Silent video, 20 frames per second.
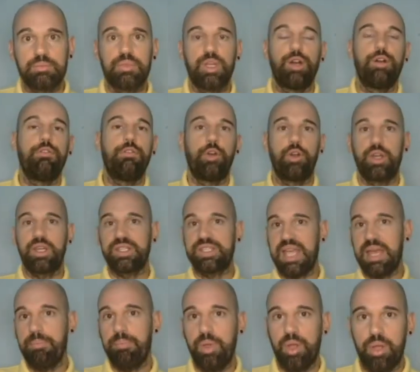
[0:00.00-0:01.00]
For
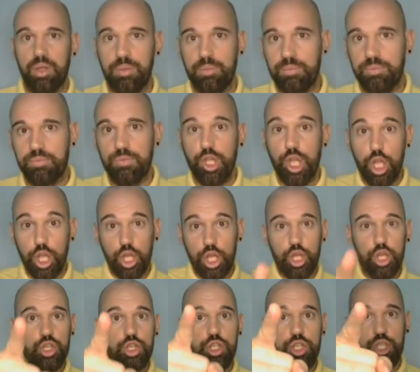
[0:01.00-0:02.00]
example,
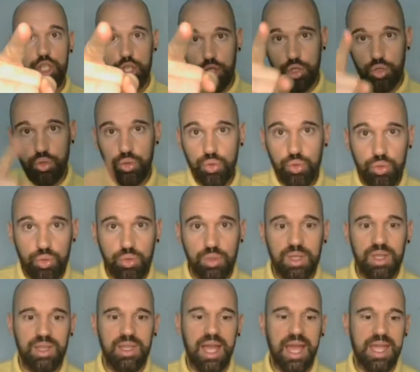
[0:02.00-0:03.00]
you
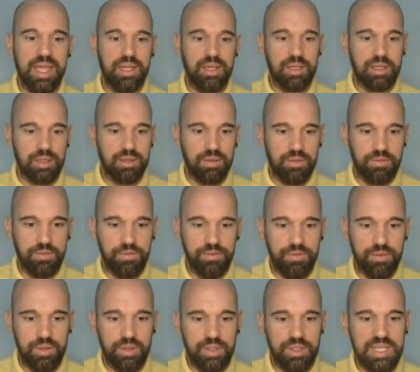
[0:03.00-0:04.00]
like
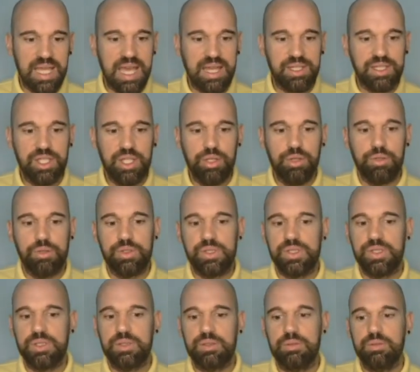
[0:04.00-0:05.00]

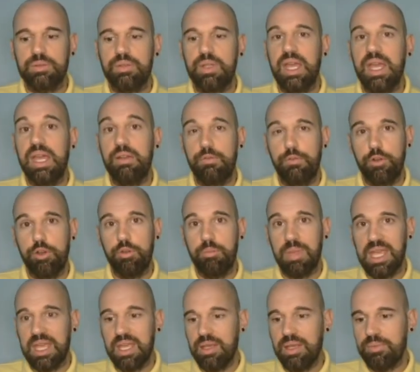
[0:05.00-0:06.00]
tattoos, and for
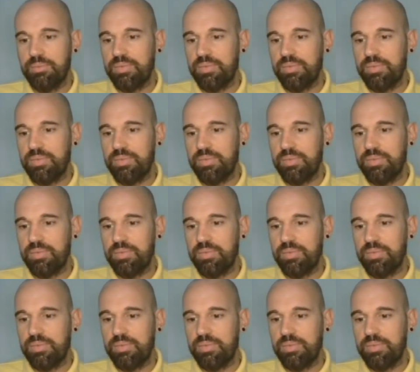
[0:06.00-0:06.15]
me,